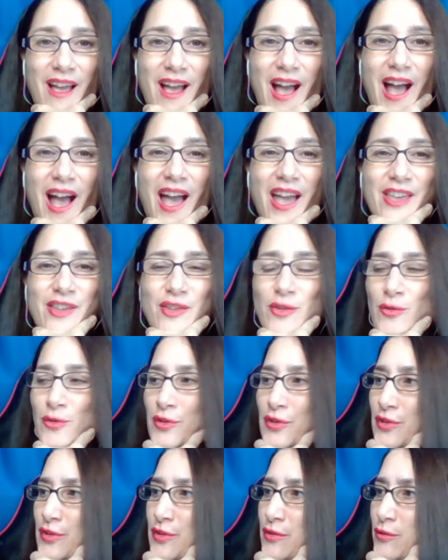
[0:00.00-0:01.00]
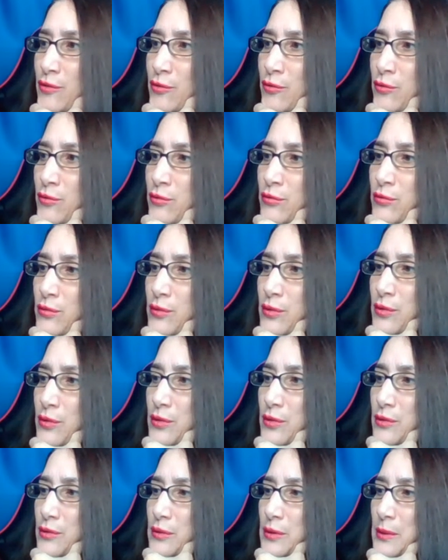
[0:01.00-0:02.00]
I used to
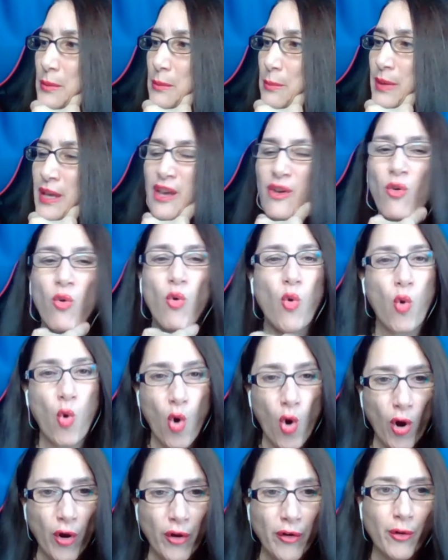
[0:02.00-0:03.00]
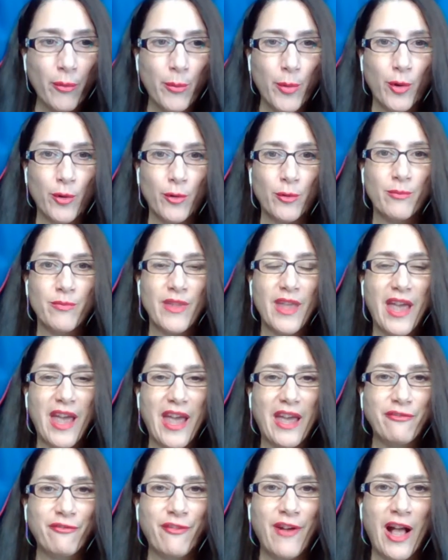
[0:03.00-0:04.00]
be horrible
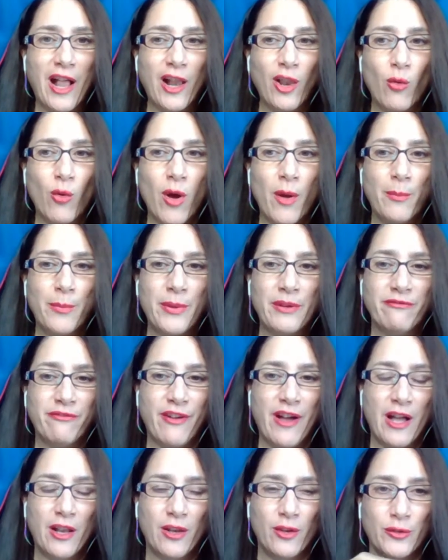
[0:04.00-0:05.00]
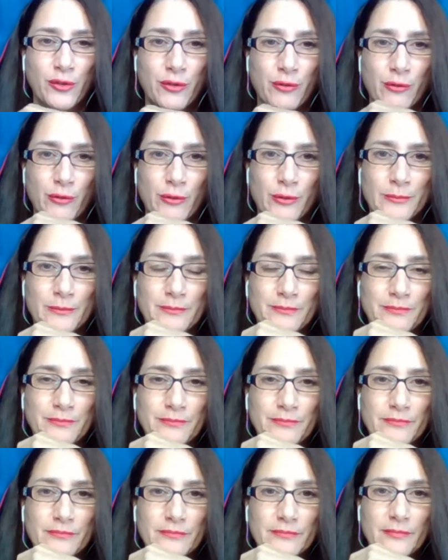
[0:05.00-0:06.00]
at follow up and follow through.
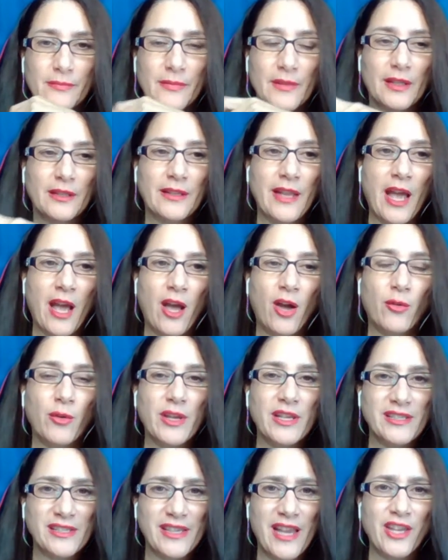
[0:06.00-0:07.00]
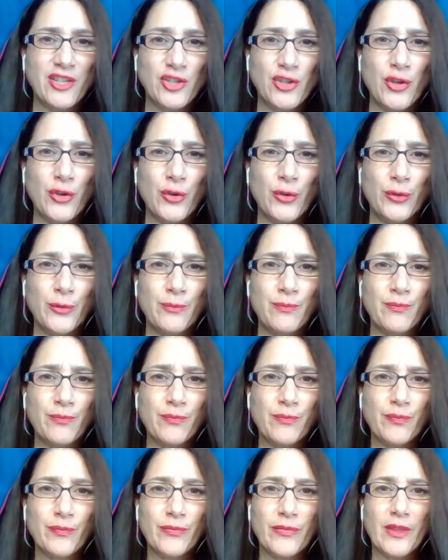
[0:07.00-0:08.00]
Now, is that you?
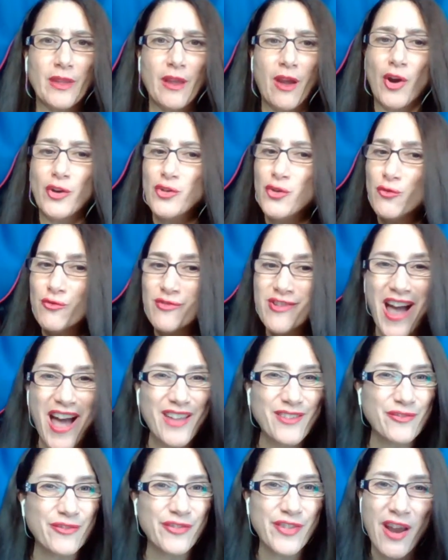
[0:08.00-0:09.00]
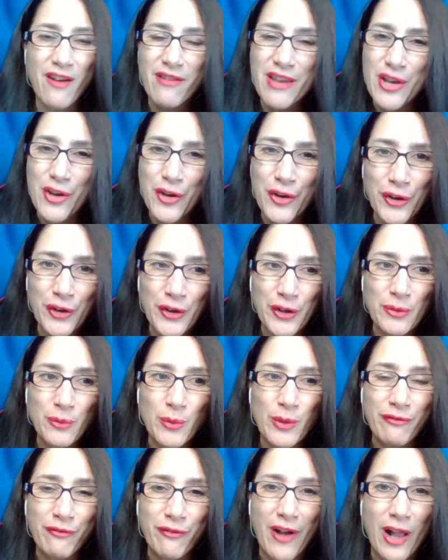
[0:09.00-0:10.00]
Are you not very good
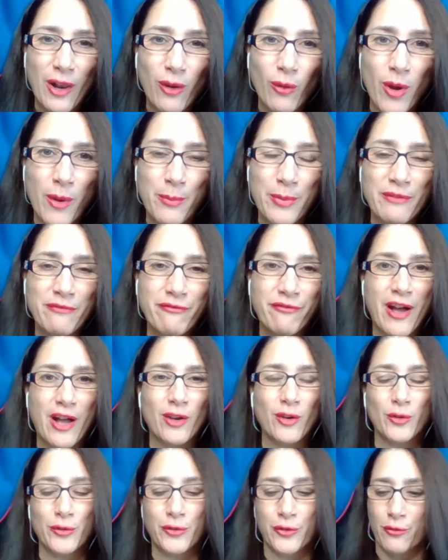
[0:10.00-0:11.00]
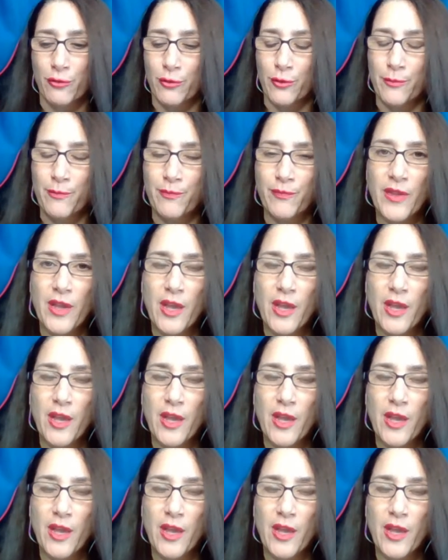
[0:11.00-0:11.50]
with follow up and follow through?